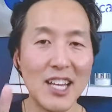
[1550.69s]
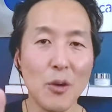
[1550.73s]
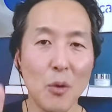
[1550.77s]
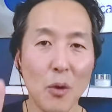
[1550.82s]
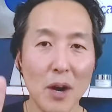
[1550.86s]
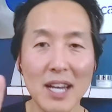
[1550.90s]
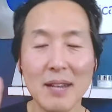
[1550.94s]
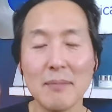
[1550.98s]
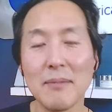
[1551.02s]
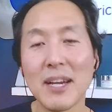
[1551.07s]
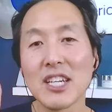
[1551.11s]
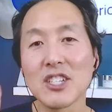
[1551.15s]
and
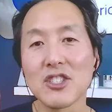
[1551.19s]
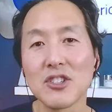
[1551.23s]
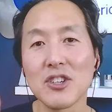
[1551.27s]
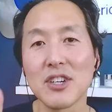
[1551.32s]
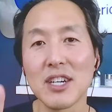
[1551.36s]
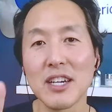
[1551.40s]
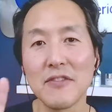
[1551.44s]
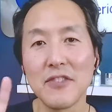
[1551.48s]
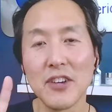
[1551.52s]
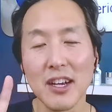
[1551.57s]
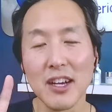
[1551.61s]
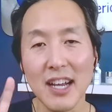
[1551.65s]
you want to make
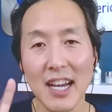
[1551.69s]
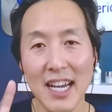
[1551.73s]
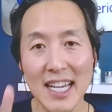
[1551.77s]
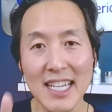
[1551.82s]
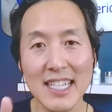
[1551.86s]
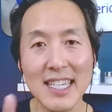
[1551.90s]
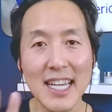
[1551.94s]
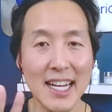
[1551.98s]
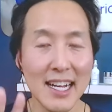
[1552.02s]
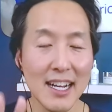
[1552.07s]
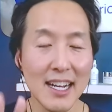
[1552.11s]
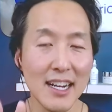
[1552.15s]
sure if you're
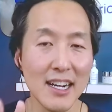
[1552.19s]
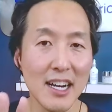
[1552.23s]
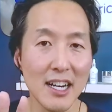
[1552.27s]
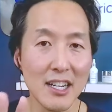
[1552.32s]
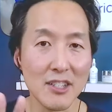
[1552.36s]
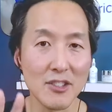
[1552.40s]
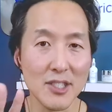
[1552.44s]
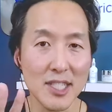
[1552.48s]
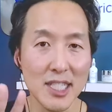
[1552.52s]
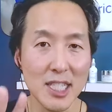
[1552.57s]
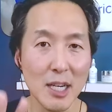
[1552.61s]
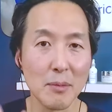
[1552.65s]
going to take a
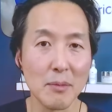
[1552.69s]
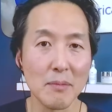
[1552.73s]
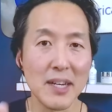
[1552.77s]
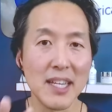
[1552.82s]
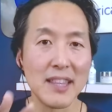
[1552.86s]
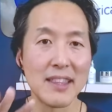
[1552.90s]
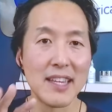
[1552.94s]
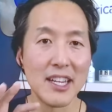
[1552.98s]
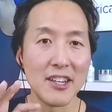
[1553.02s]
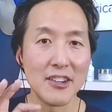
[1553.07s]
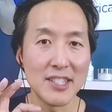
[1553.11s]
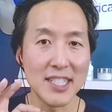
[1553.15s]
collagen
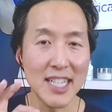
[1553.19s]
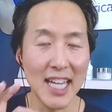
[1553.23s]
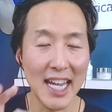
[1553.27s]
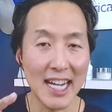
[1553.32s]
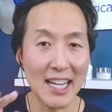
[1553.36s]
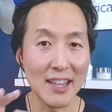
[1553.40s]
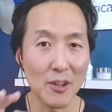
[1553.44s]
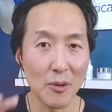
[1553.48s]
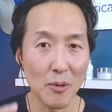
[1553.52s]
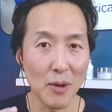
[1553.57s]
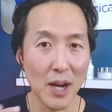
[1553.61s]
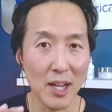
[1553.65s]
supplement that you're
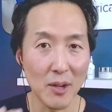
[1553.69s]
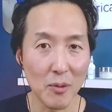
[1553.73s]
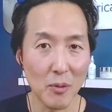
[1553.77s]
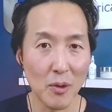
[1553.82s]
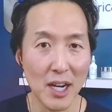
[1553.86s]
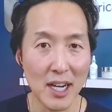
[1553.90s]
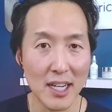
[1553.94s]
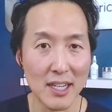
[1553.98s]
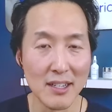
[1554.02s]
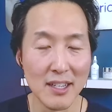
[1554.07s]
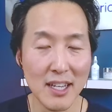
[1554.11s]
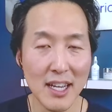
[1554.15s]
taking the right
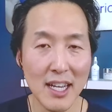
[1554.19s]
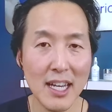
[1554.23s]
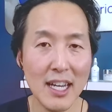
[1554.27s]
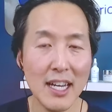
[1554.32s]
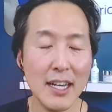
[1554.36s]
one